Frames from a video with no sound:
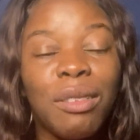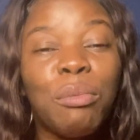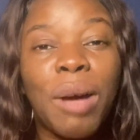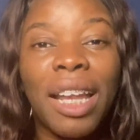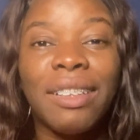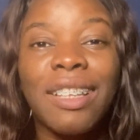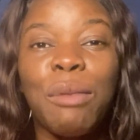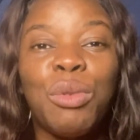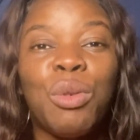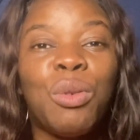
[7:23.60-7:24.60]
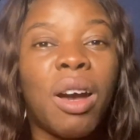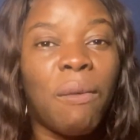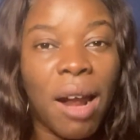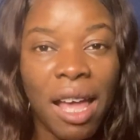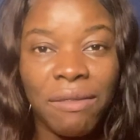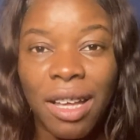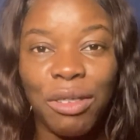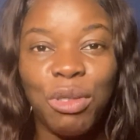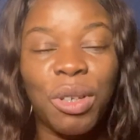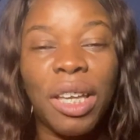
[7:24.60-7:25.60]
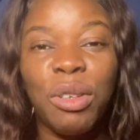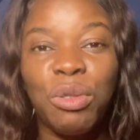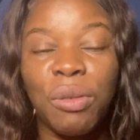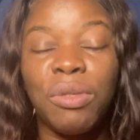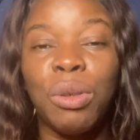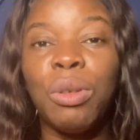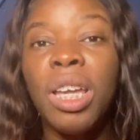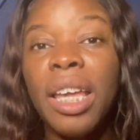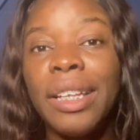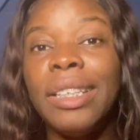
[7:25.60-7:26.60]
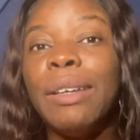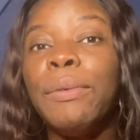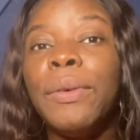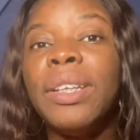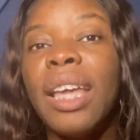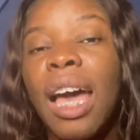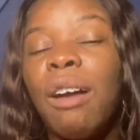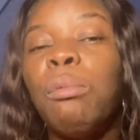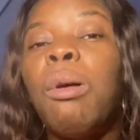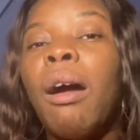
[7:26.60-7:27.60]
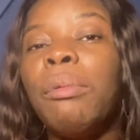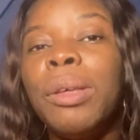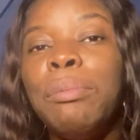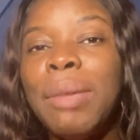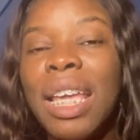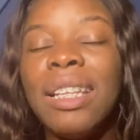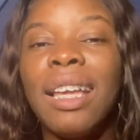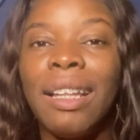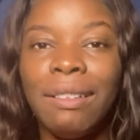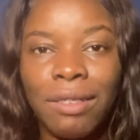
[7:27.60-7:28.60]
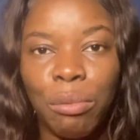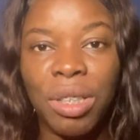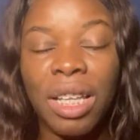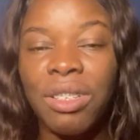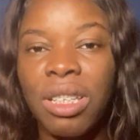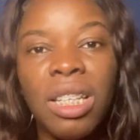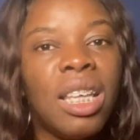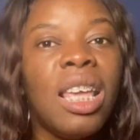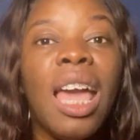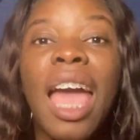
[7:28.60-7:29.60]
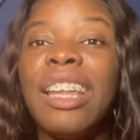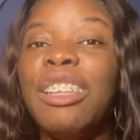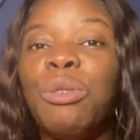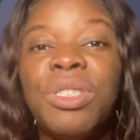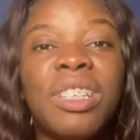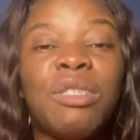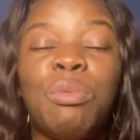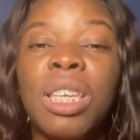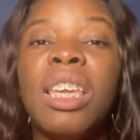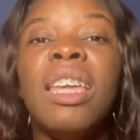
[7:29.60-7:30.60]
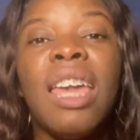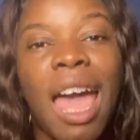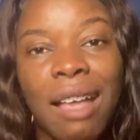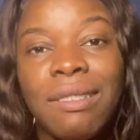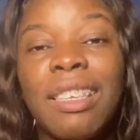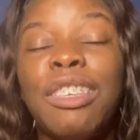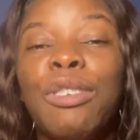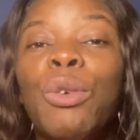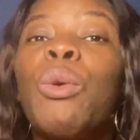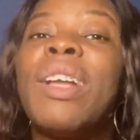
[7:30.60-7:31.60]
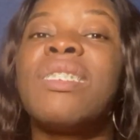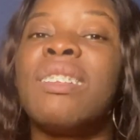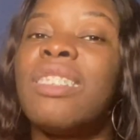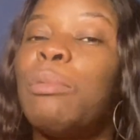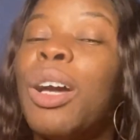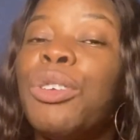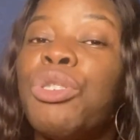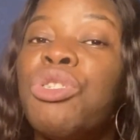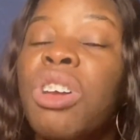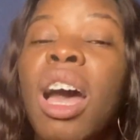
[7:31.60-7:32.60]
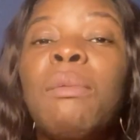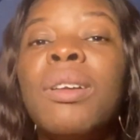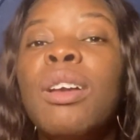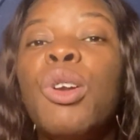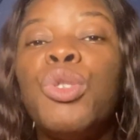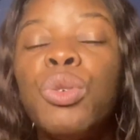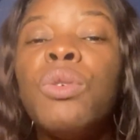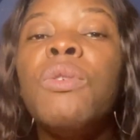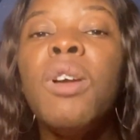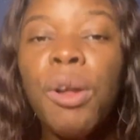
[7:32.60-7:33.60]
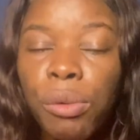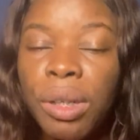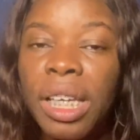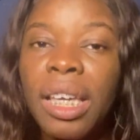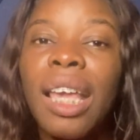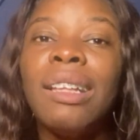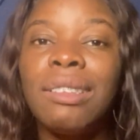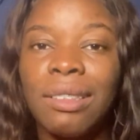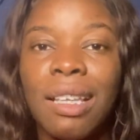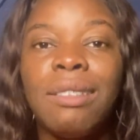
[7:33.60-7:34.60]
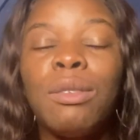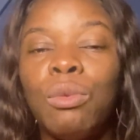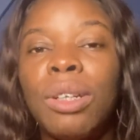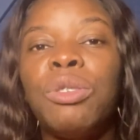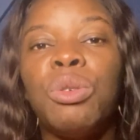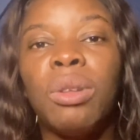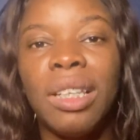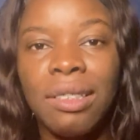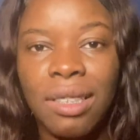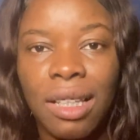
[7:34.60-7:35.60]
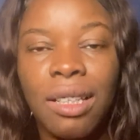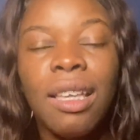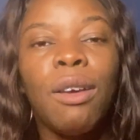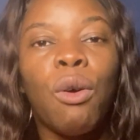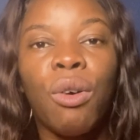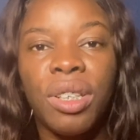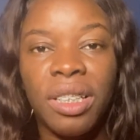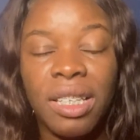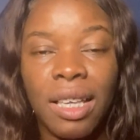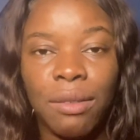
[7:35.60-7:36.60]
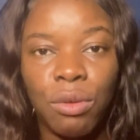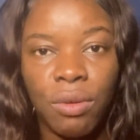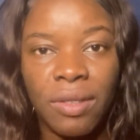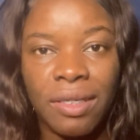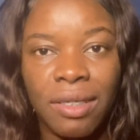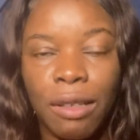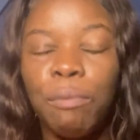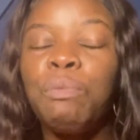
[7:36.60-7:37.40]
By the time you arrive at your interview, they would have probably made a determination and they would just be asking you questions about your job to reinstate what you listed on the DS260.